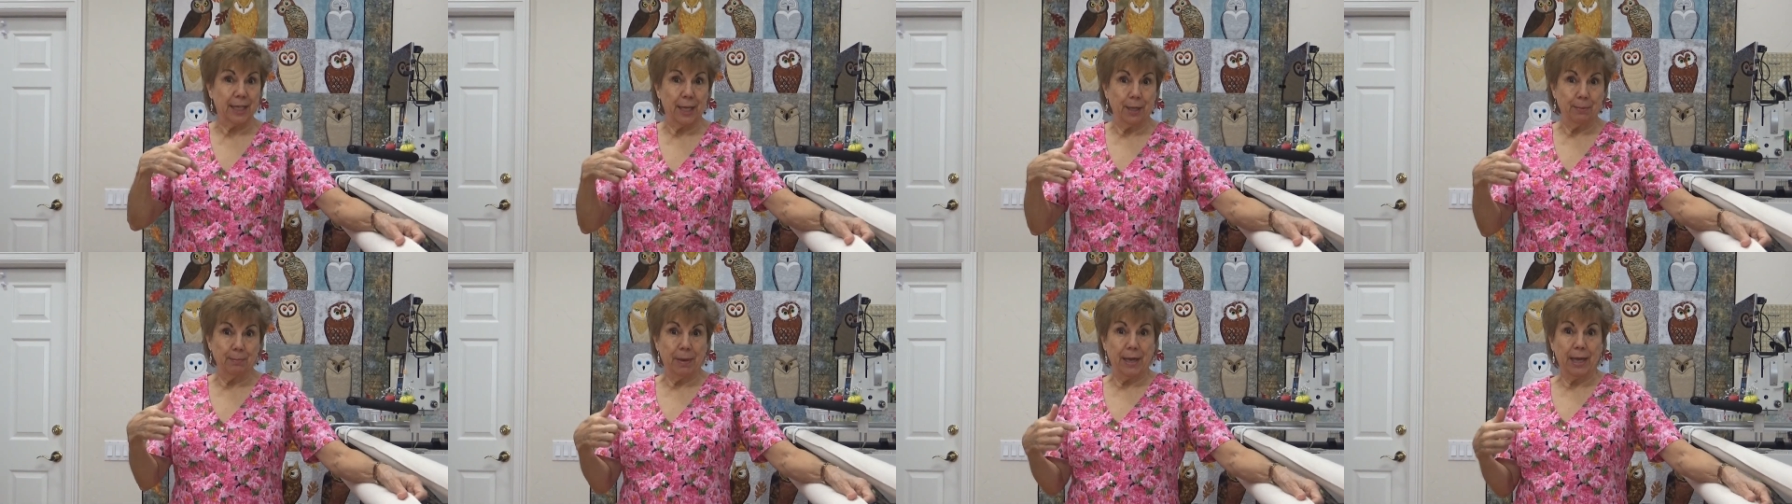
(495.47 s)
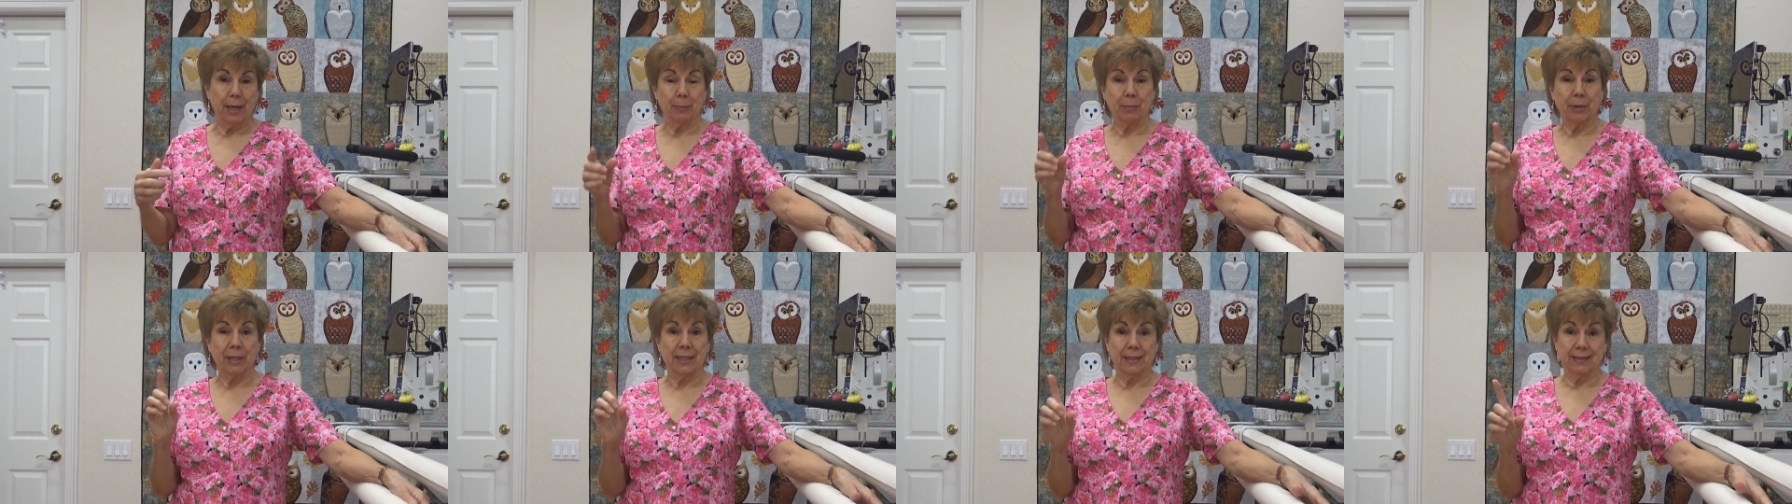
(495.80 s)
came
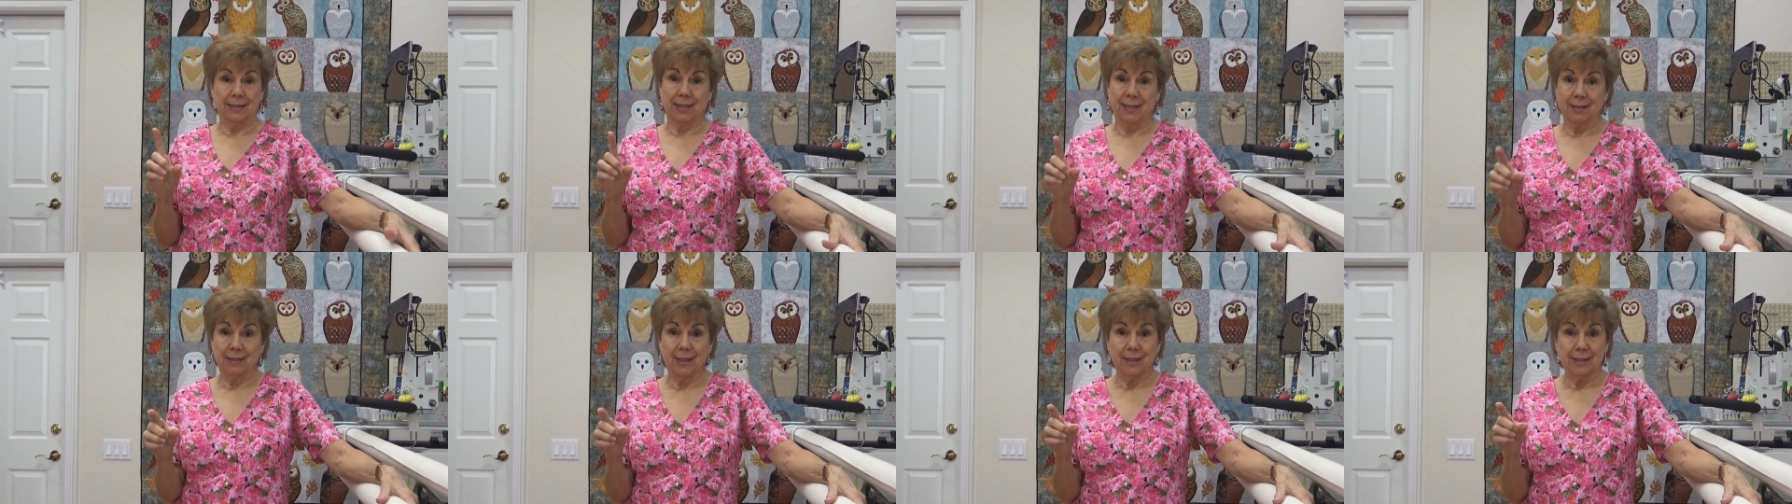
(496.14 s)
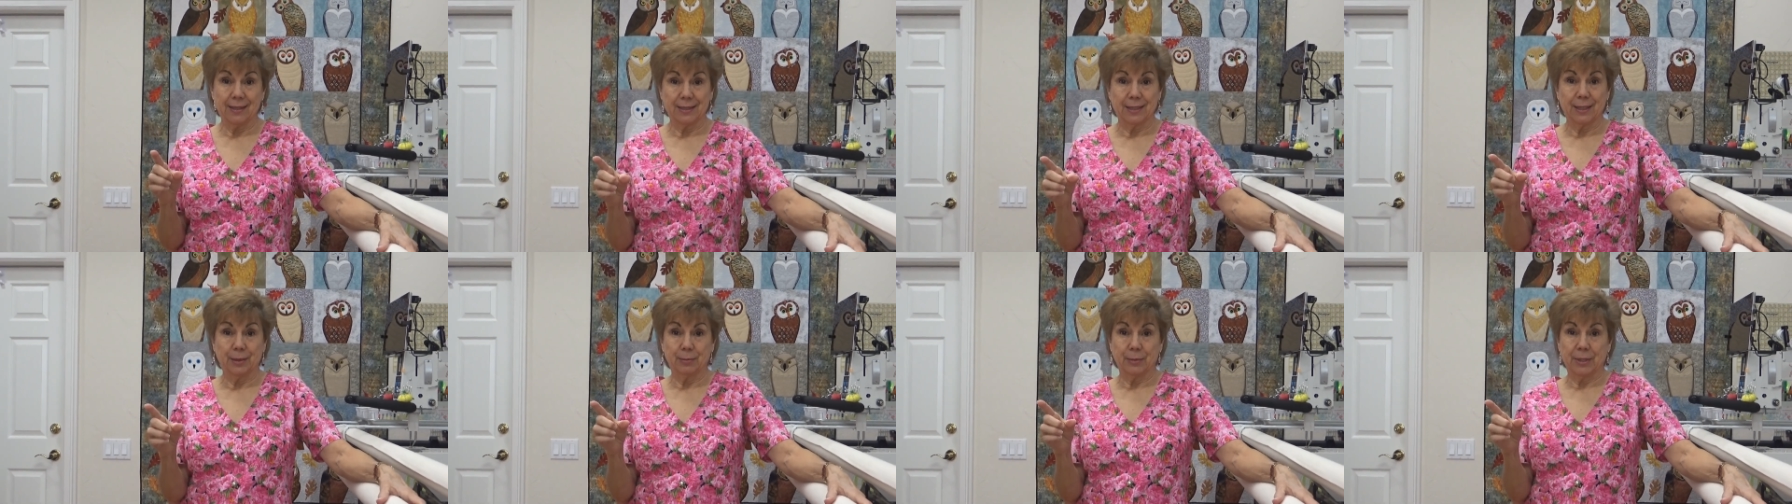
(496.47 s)
back because I thought
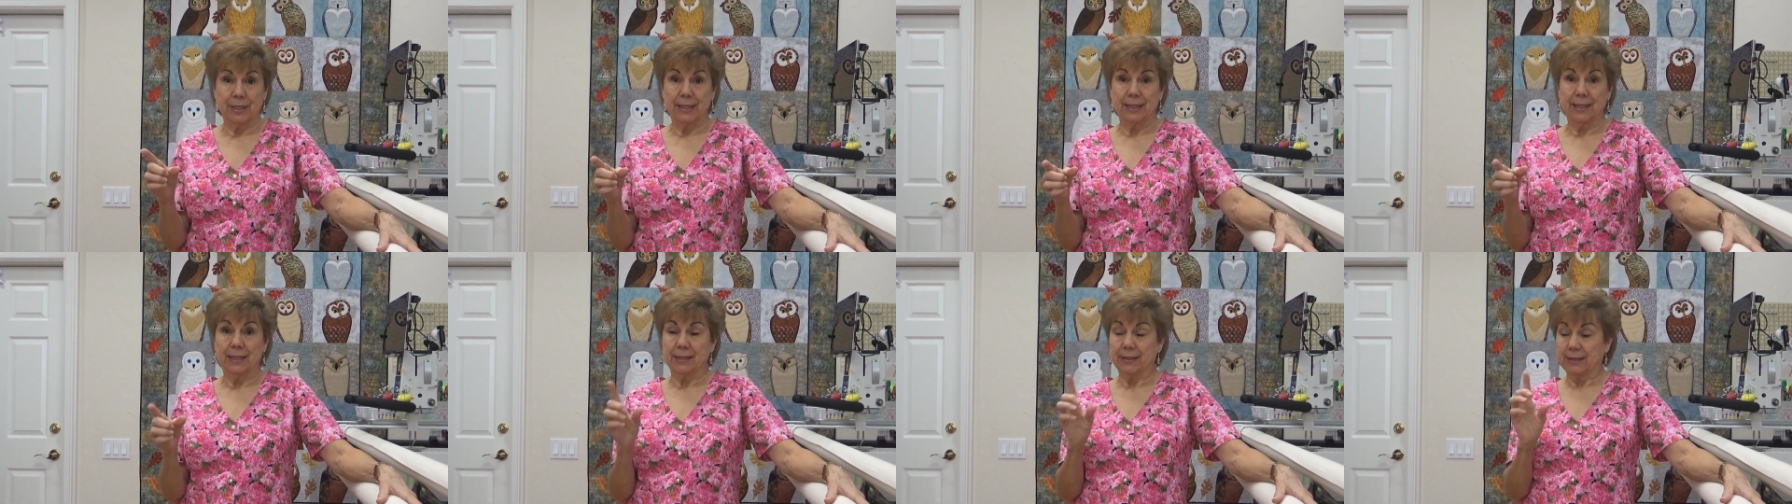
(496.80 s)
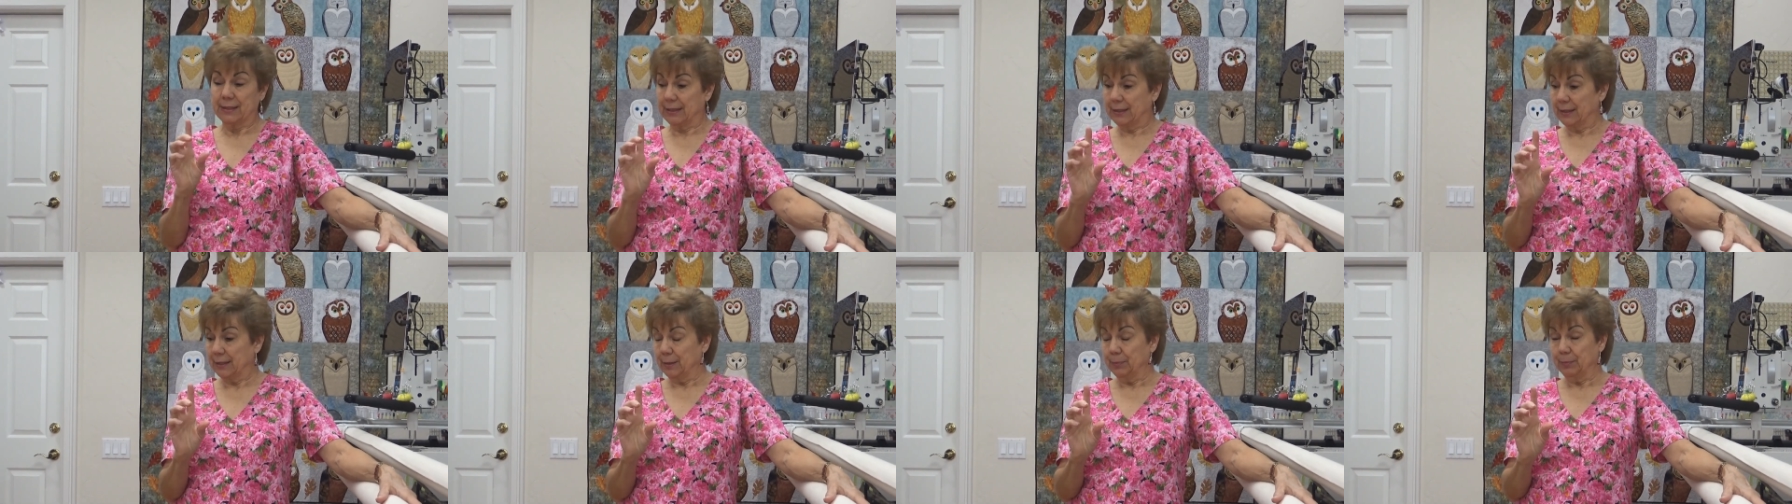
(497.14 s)
of something
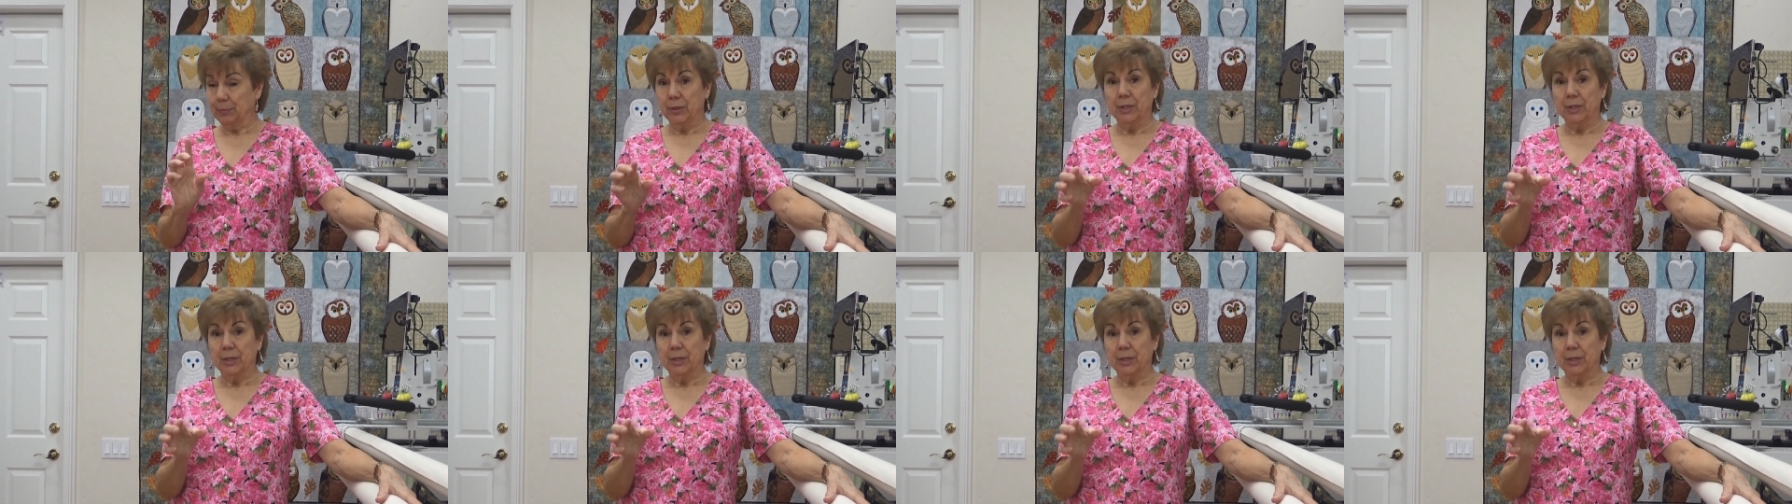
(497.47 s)
else.